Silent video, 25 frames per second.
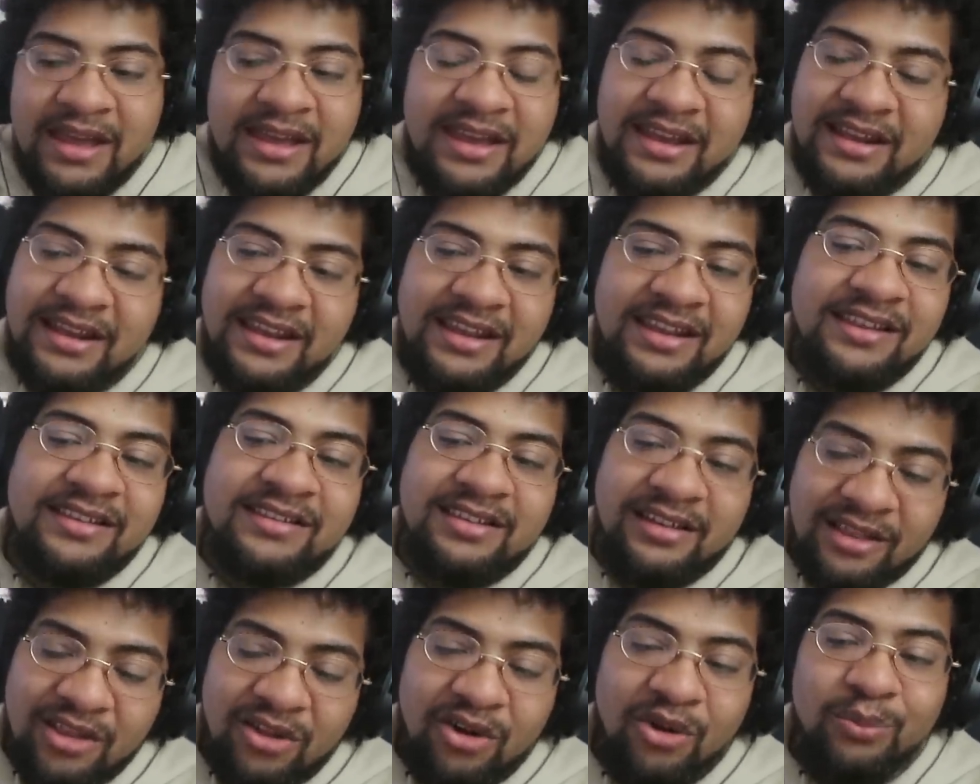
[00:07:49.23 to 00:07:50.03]
It
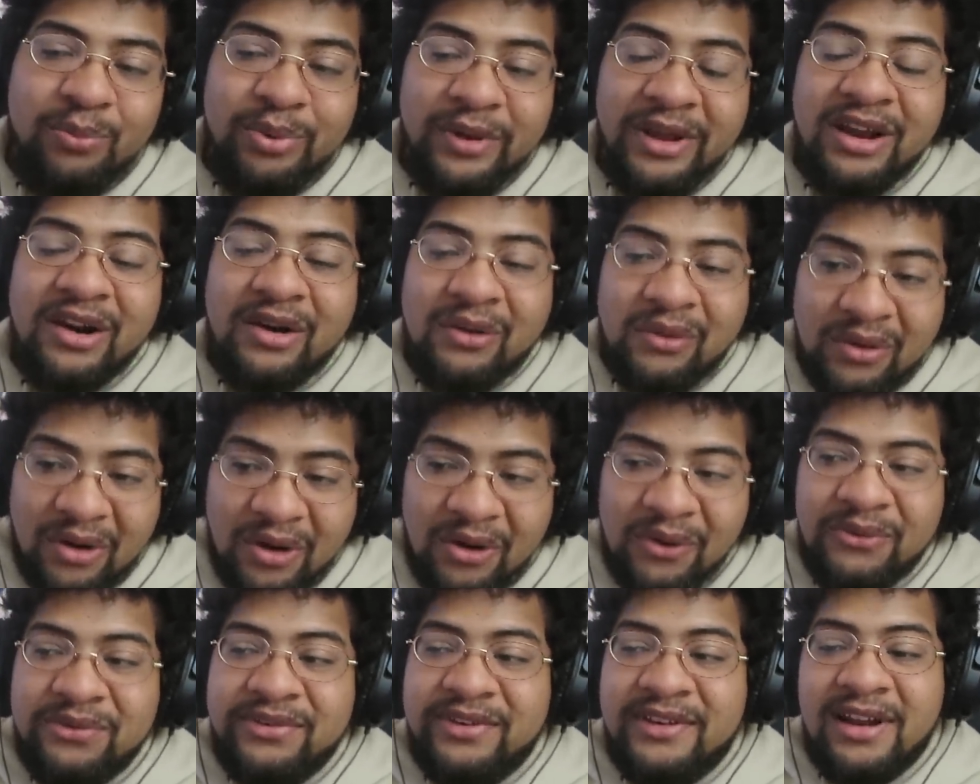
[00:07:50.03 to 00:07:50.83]
is a little bit
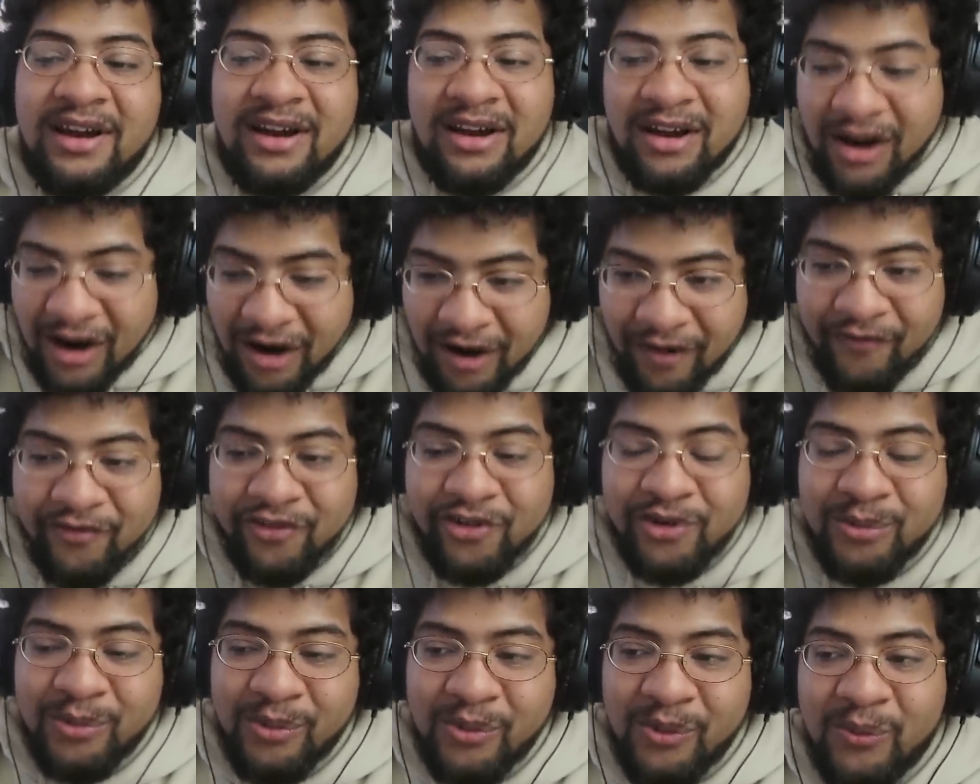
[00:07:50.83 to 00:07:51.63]
gross and
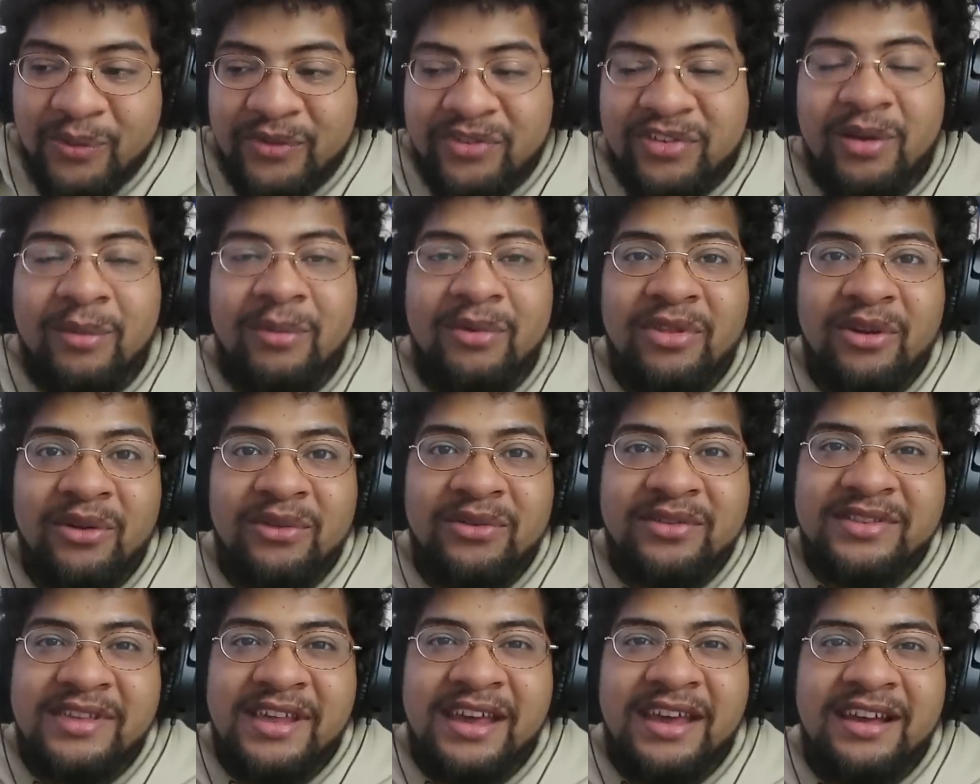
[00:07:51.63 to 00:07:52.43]
uncomfortable with some of
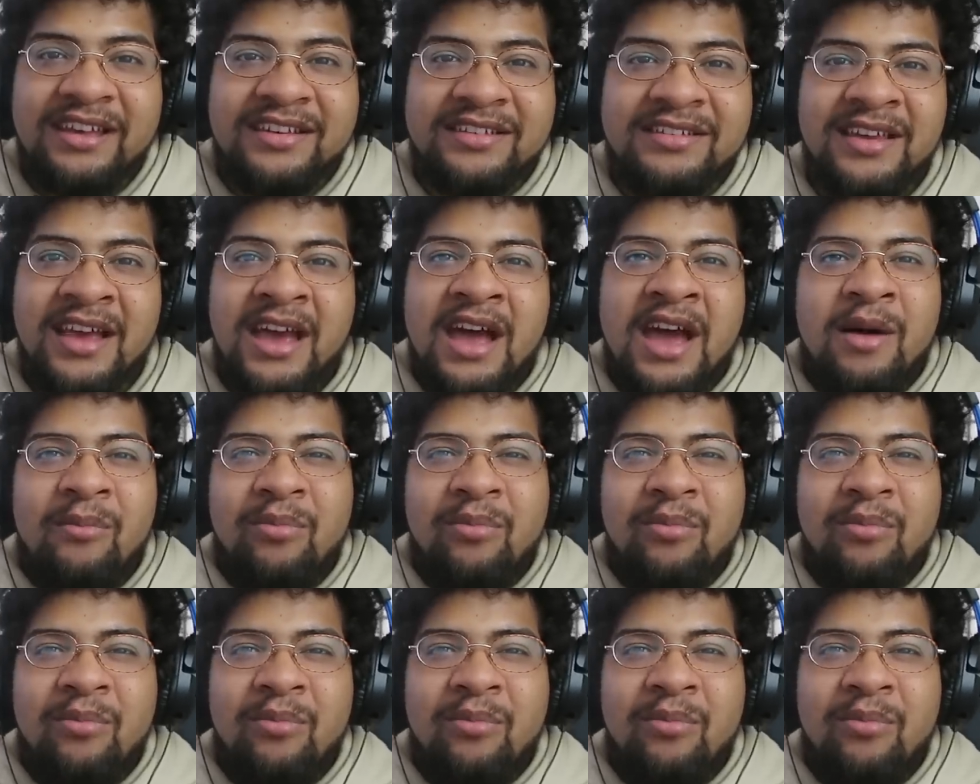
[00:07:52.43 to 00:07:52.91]
those things,